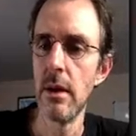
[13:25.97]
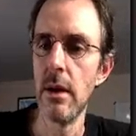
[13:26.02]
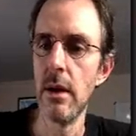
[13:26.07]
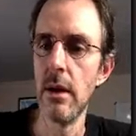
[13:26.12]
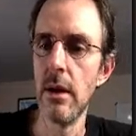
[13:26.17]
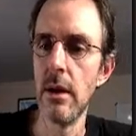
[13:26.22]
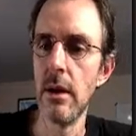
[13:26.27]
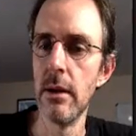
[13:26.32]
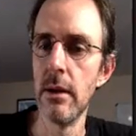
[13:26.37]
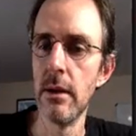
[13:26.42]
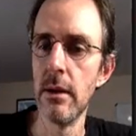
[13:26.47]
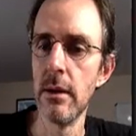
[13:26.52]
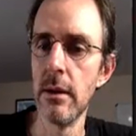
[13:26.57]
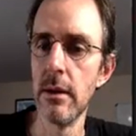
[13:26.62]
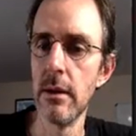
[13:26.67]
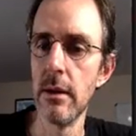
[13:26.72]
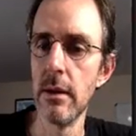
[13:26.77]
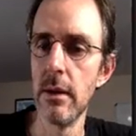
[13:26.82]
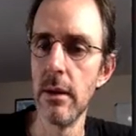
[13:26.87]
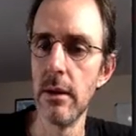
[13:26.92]
And
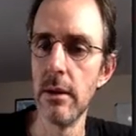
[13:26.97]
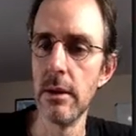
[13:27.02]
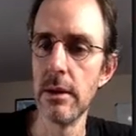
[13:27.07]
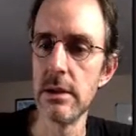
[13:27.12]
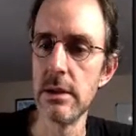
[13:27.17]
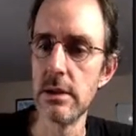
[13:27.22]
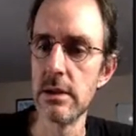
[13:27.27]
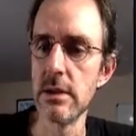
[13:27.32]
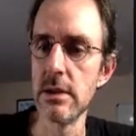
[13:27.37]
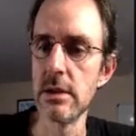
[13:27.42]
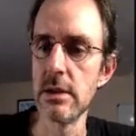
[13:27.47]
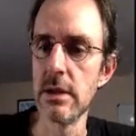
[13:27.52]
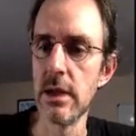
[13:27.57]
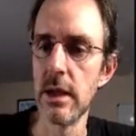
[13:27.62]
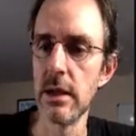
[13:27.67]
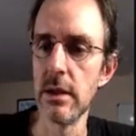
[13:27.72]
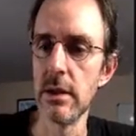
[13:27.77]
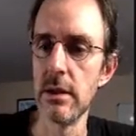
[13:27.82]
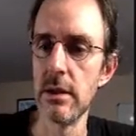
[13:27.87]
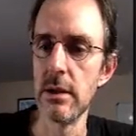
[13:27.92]
this is just
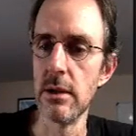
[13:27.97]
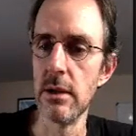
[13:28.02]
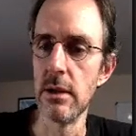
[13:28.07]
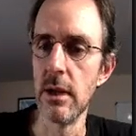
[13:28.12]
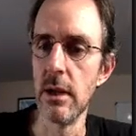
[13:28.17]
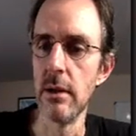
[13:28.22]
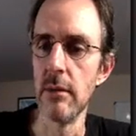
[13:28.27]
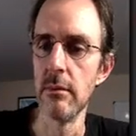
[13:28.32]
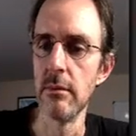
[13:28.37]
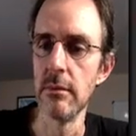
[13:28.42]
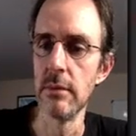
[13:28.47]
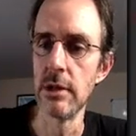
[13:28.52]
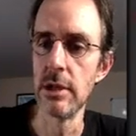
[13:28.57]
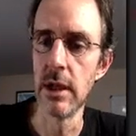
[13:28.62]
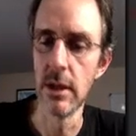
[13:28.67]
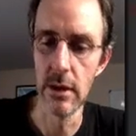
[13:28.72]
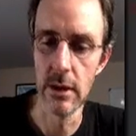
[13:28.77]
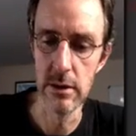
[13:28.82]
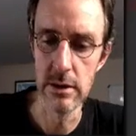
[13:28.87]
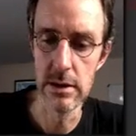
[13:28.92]
standard
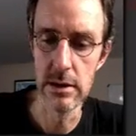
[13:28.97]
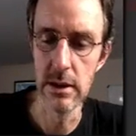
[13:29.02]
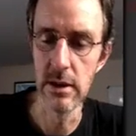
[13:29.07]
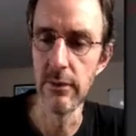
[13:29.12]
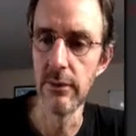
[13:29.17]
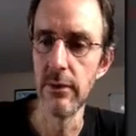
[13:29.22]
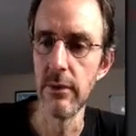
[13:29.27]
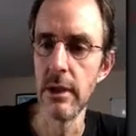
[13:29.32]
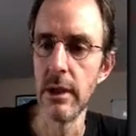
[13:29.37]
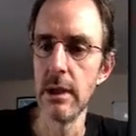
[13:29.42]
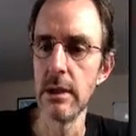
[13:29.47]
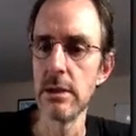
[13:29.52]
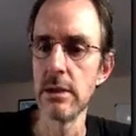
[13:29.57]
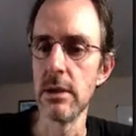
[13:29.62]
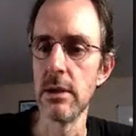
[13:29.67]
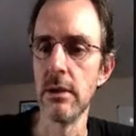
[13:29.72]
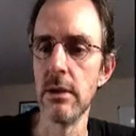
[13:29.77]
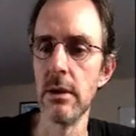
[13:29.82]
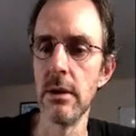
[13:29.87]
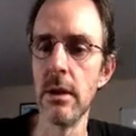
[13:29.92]
Django stuff, right?
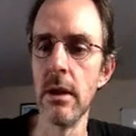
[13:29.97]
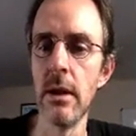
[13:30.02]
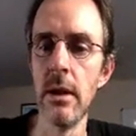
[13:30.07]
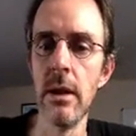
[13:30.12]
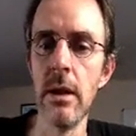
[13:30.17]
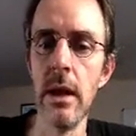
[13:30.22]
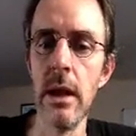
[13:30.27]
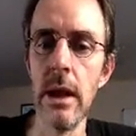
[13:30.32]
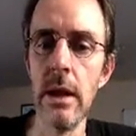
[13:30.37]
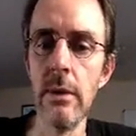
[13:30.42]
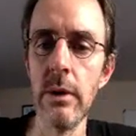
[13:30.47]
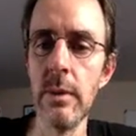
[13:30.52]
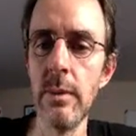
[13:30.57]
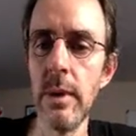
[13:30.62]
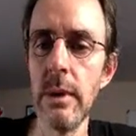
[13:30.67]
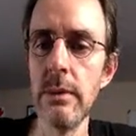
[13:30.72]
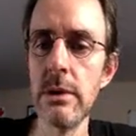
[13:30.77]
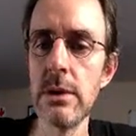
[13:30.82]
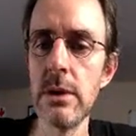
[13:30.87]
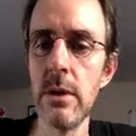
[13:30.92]
So, and I want to
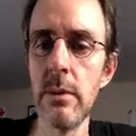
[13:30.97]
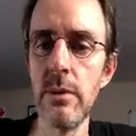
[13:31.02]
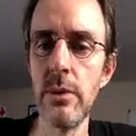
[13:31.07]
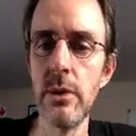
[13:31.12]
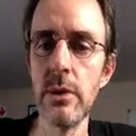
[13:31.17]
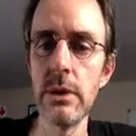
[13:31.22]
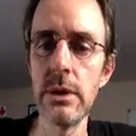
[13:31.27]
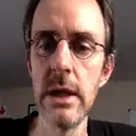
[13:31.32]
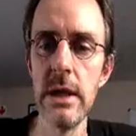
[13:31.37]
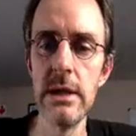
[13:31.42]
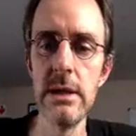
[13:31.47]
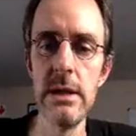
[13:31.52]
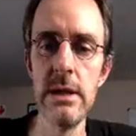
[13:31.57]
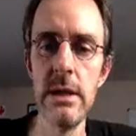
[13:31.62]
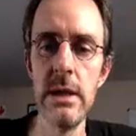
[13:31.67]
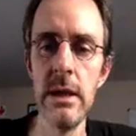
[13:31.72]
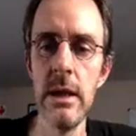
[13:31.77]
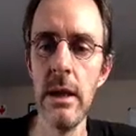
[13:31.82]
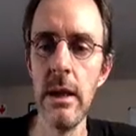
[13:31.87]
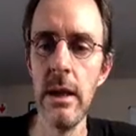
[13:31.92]
publish it on port
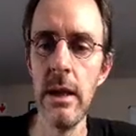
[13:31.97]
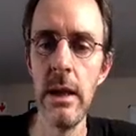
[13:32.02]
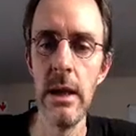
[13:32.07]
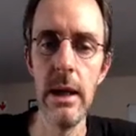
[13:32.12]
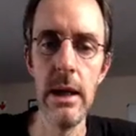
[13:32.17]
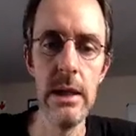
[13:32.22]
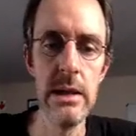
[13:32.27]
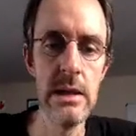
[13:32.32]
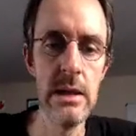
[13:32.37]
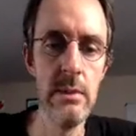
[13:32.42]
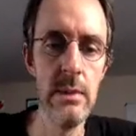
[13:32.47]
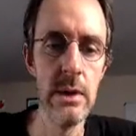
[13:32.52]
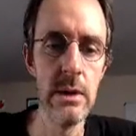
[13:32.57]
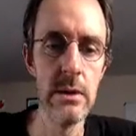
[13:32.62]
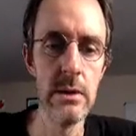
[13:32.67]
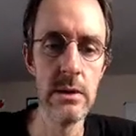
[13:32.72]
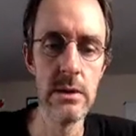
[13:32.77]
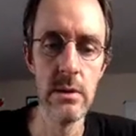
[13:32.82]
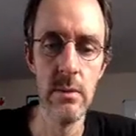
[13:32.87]
8080 because